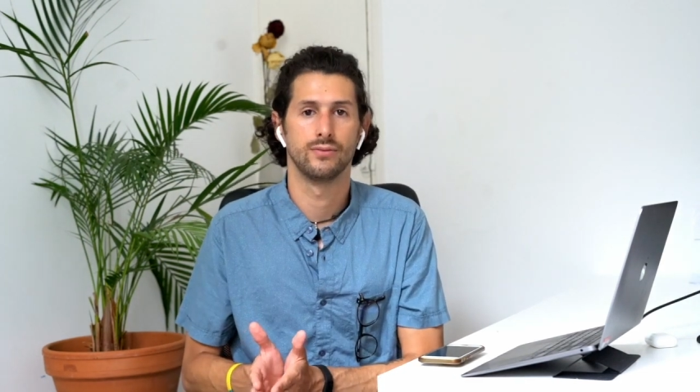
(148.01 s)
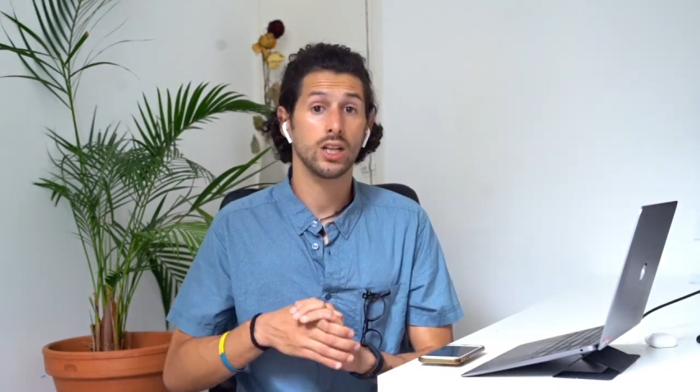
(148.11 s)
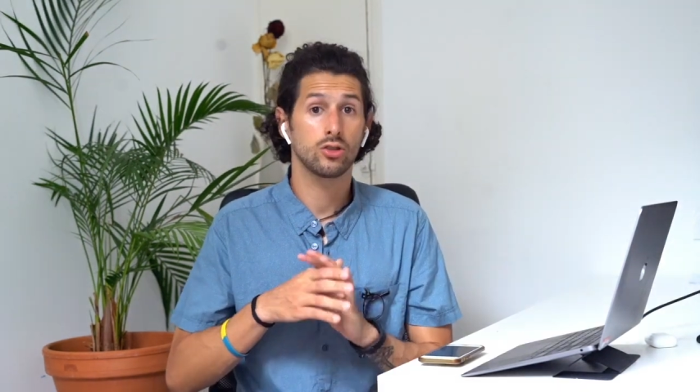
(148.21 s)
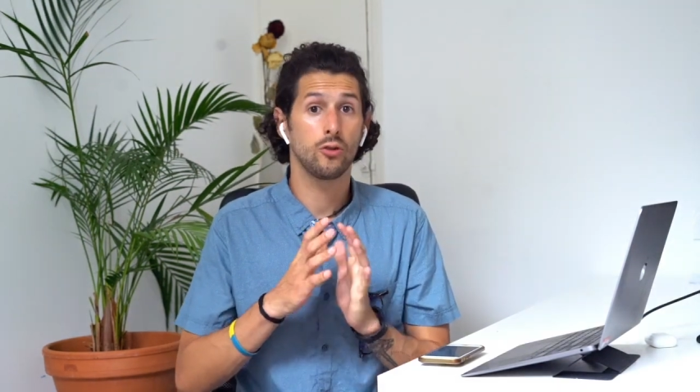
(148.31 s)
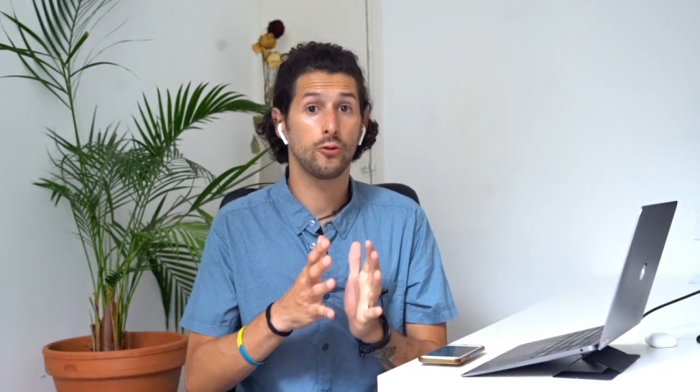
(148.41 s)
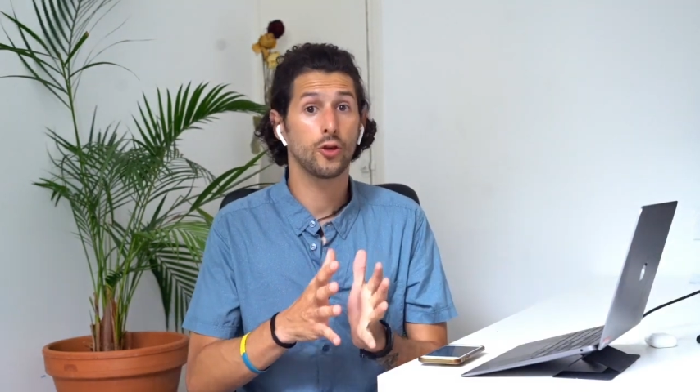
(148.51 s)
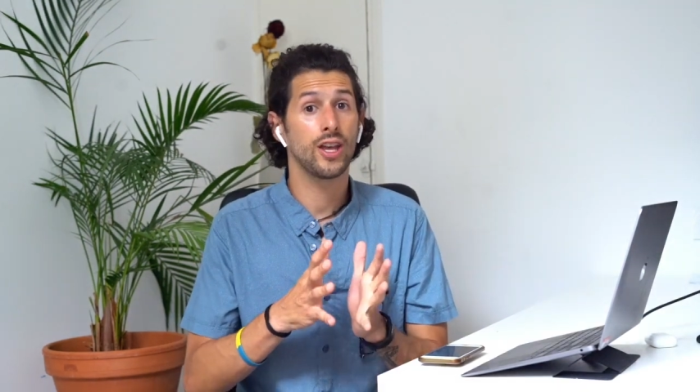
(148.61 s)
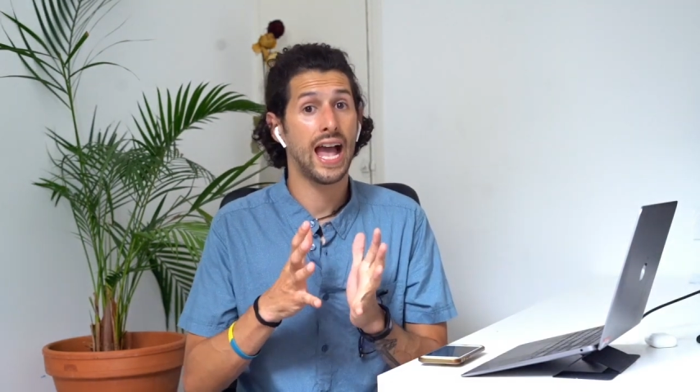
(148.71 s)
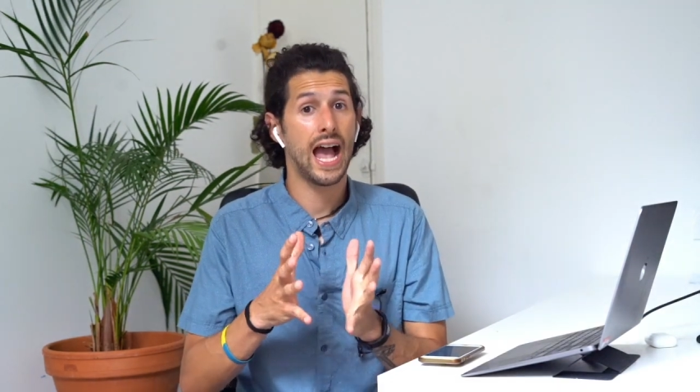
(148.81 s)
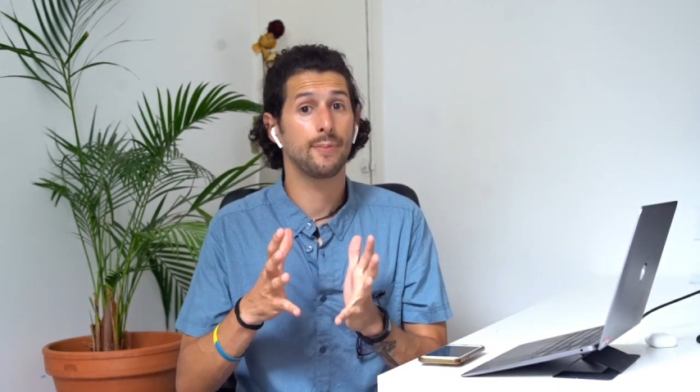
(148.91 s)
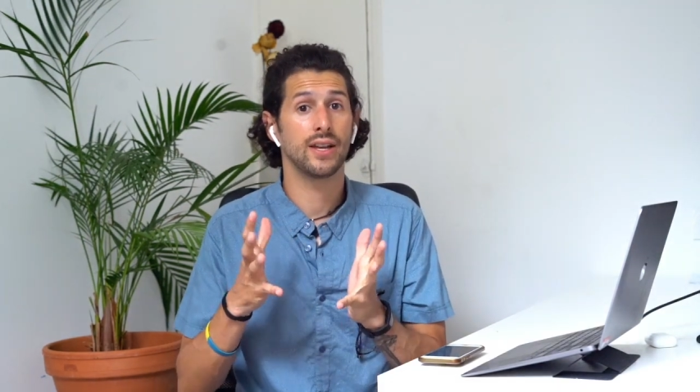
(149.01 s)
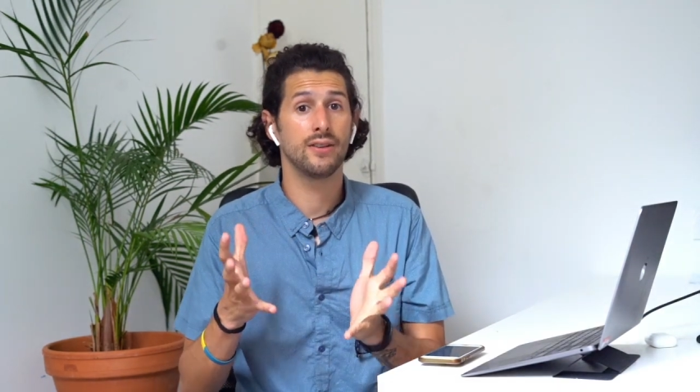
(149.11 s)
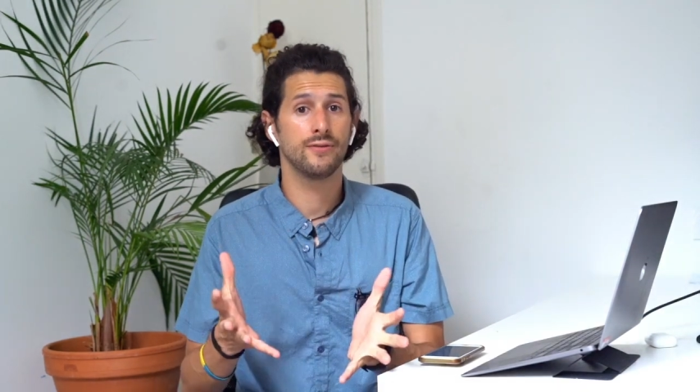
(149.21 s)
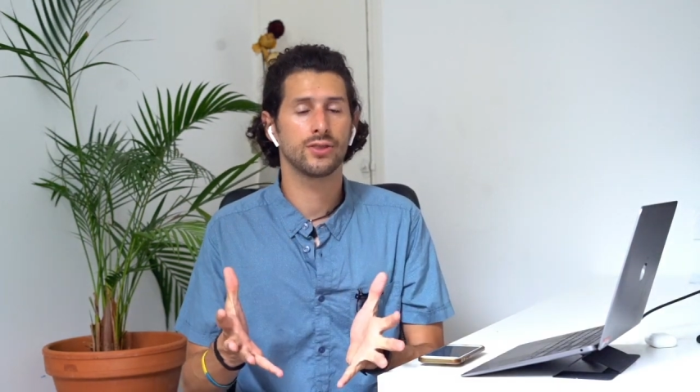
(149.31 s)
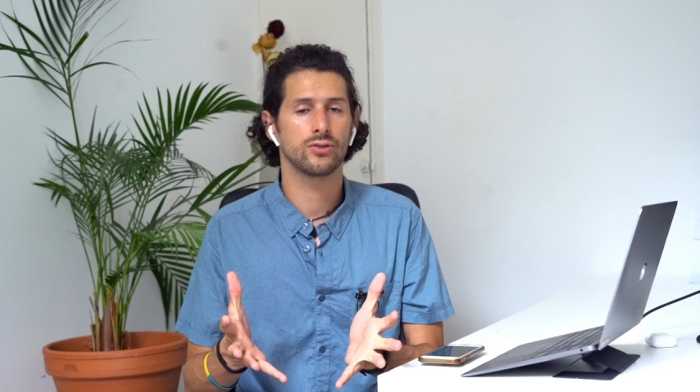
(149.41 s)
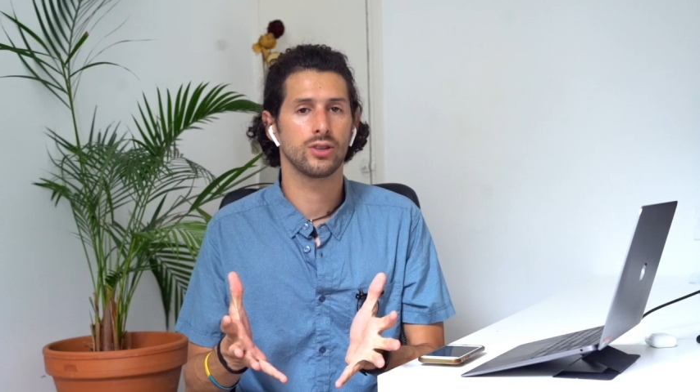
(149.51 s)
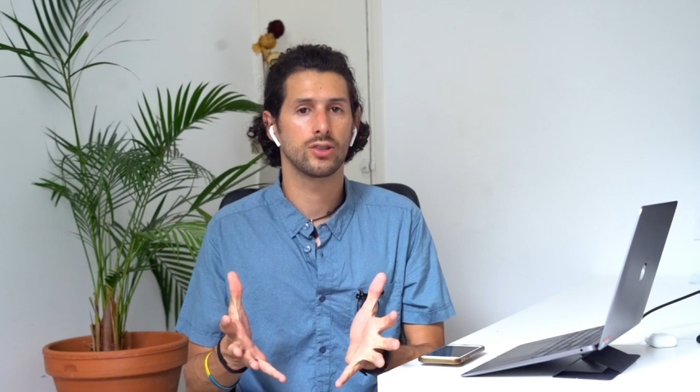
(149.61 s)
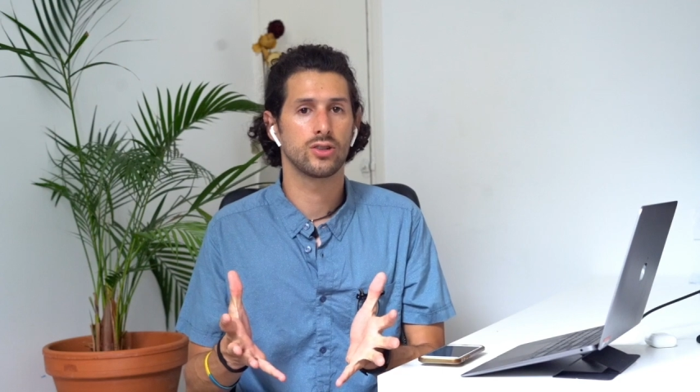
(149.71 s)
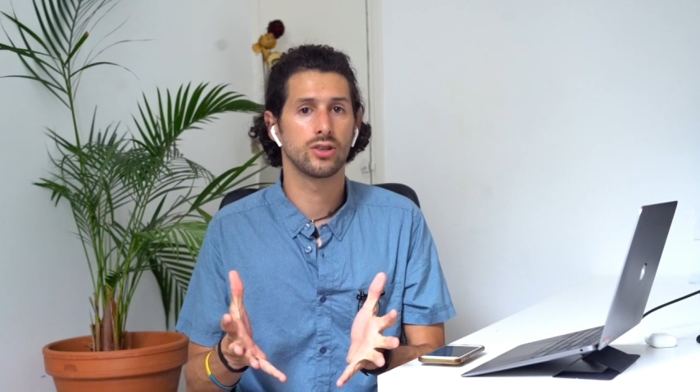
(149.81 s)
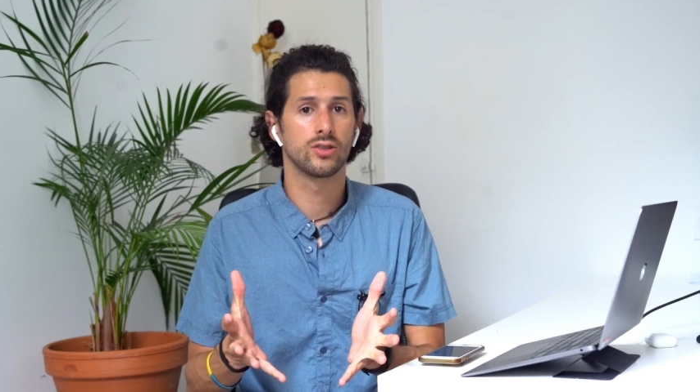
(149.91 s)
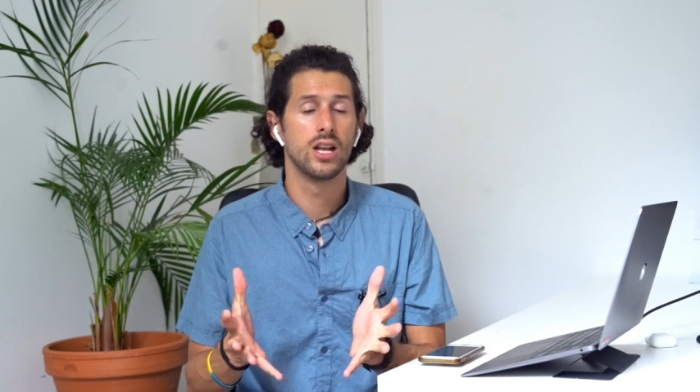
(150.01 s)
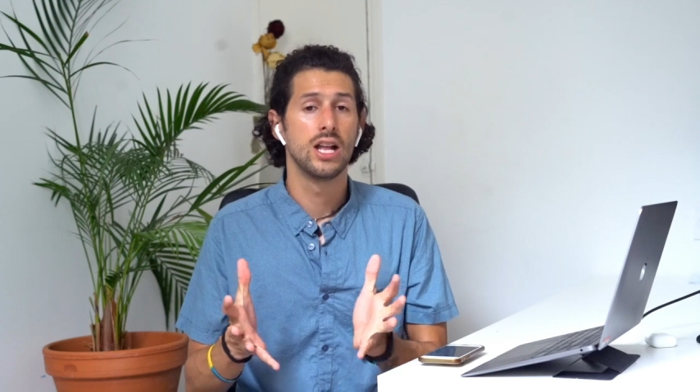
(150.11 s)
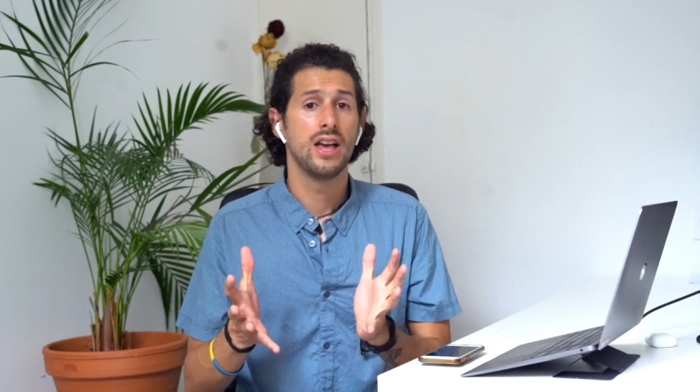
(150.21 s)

So for the app infrastructures,